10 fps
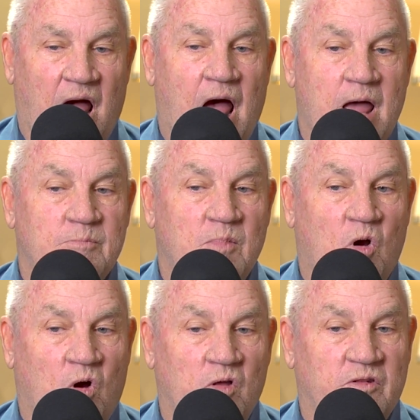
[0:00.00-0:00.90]
I'm
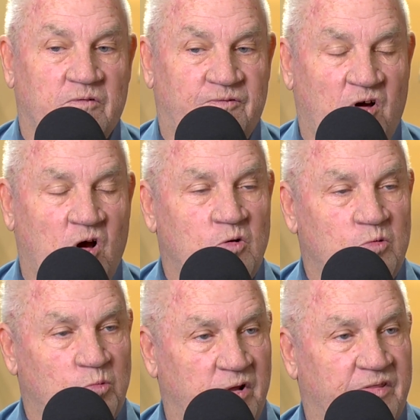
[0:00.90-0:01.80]
on the
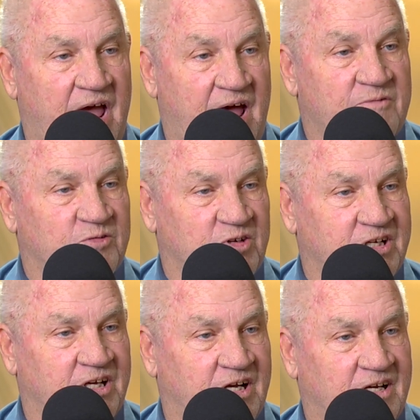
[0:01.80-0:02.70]
phone with
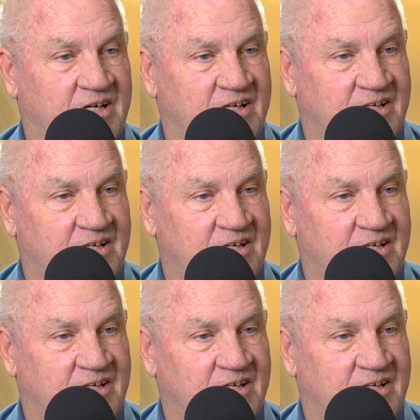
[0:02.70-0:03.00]
Africa